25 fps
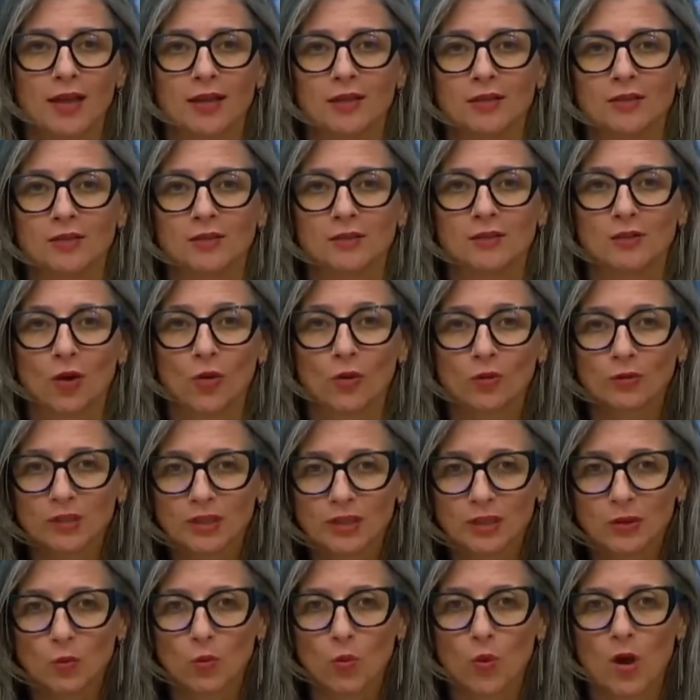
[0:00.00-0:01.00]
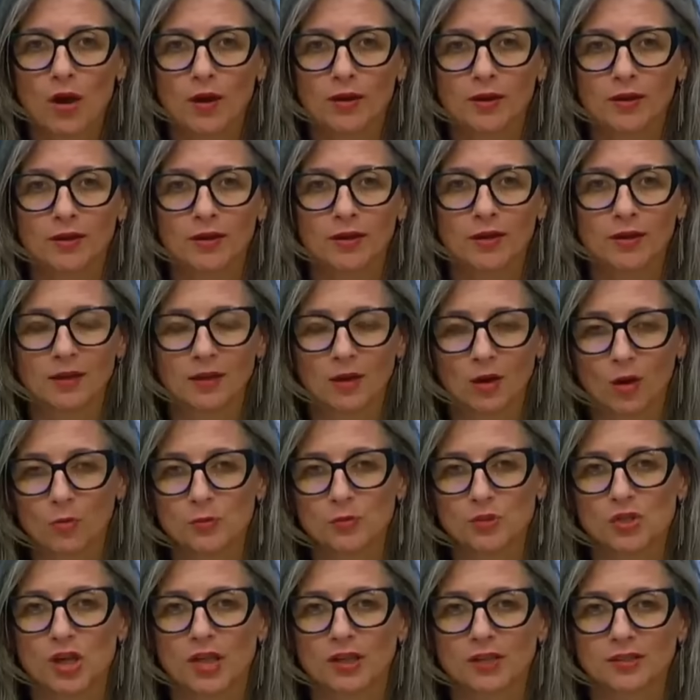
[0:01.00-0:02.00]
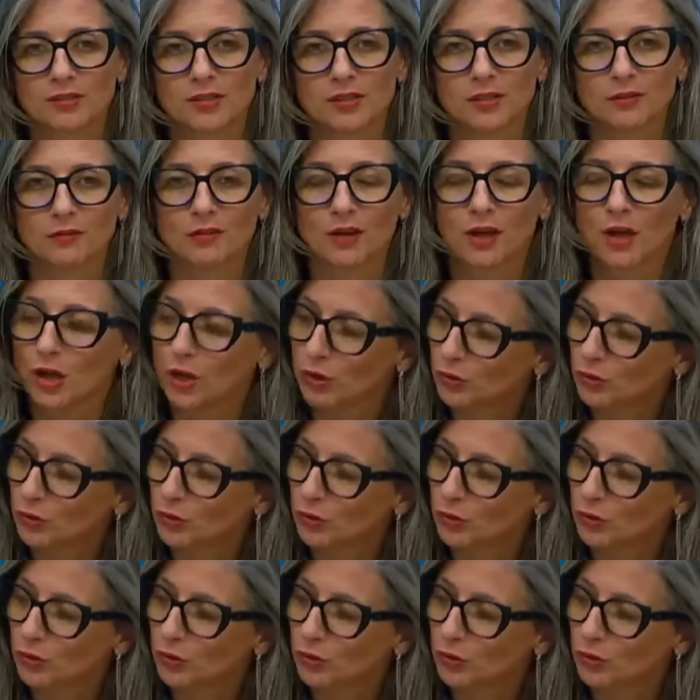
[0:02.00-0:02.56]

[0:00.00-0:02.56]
and only one objective: